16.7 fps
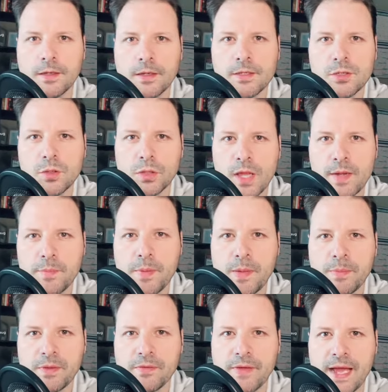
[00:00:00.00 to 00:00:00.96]
So a lot of
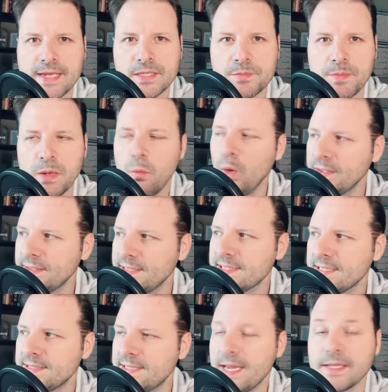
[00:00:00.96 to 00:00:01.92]
people have asked me, what
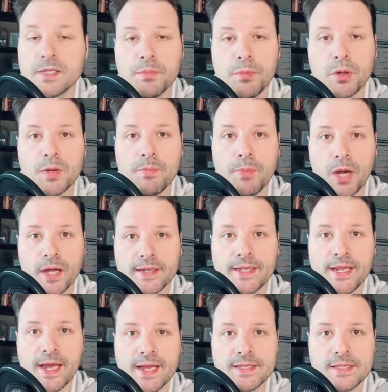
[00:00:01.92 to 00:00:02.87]
does it take to put a
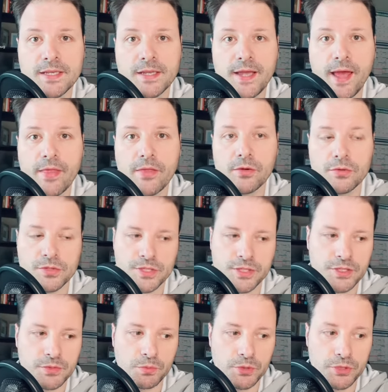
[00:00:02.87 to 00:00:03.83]
podcast together?
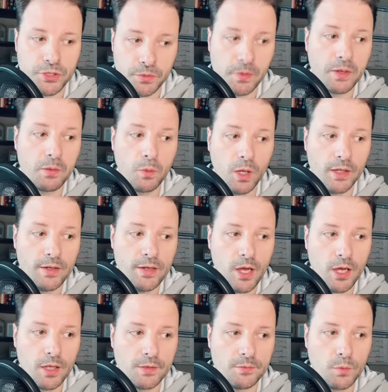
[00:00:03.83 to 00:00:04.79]
Since we're doing one
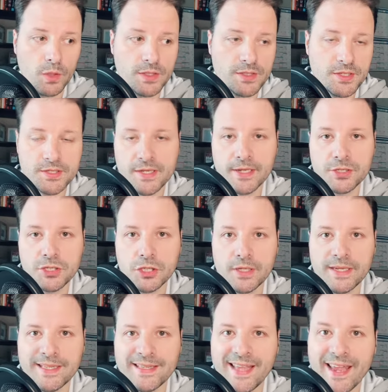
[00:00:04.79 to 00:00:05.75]
on what is
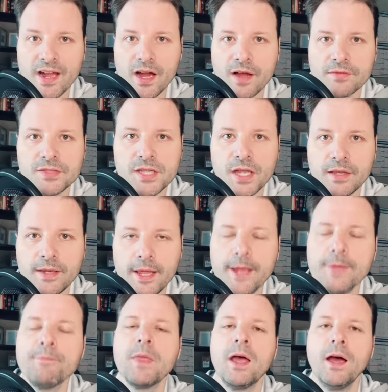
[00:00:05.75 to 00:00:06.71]
essentially a day off
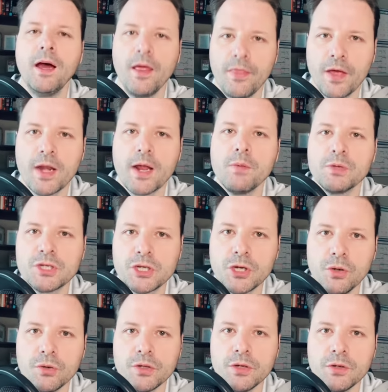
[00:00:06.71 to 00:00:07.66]
Sunday, I thought I would
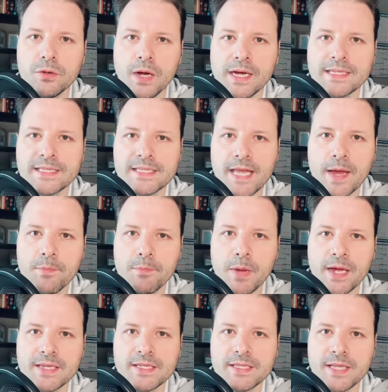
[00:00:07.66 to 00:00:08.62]
show you a
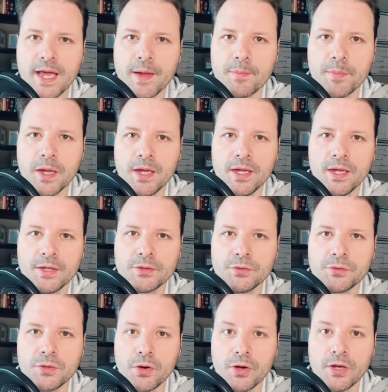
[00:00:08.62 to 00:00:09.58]
step-by-step
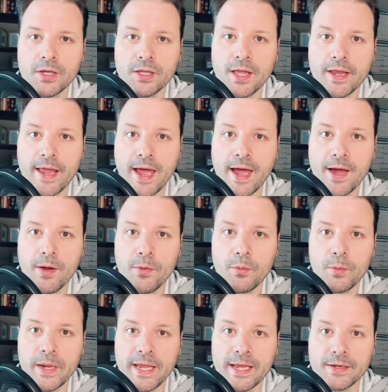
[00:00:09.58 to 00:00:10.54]
tutorial on how
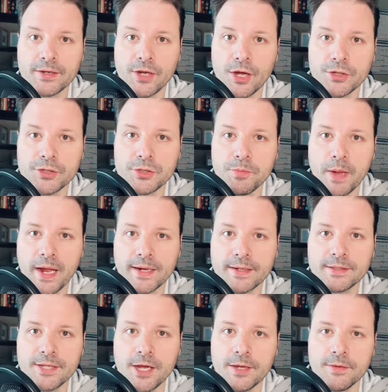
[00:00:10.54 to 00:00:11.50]
we get Got Your
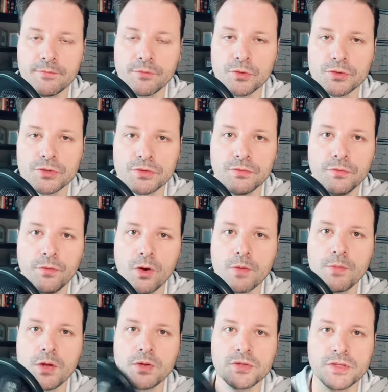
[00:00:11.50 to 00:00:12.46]
Back done. First and
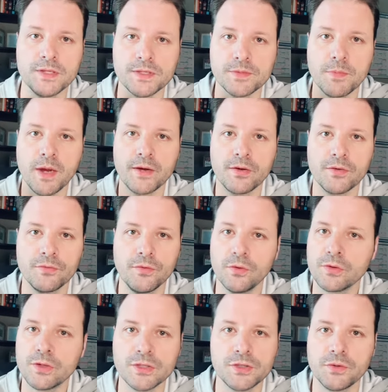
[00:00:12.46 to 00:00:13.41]
foremost, this
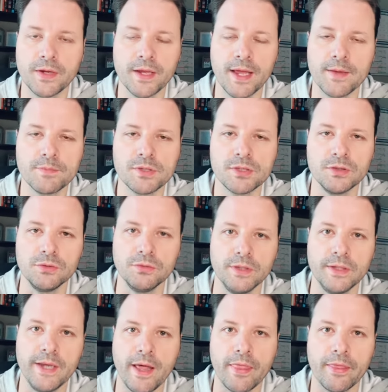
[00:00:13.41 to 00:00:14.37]
microphone is doing
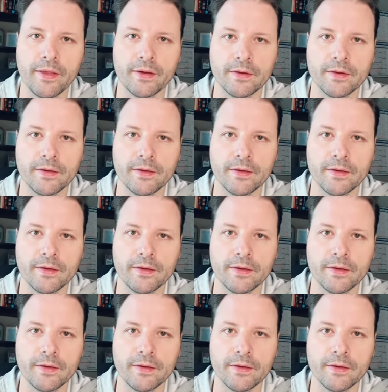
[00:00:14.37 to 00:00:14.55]
absolutely nothing.